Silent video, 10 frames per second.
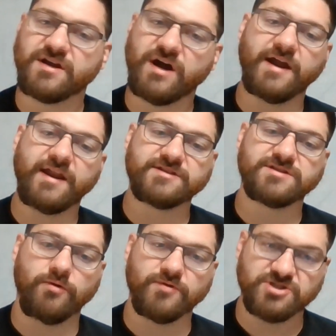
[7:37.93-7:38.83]
God has
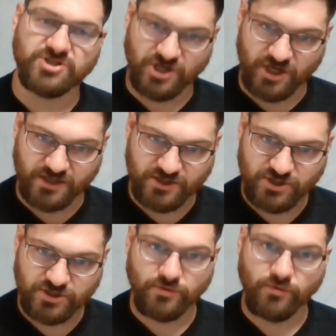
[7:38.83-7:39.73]
always
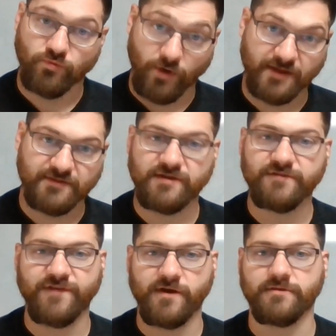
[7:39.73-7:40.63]
judged, rightly
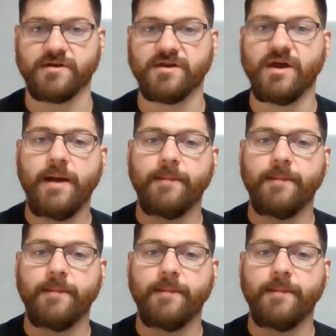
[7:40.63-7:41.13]
and fairly,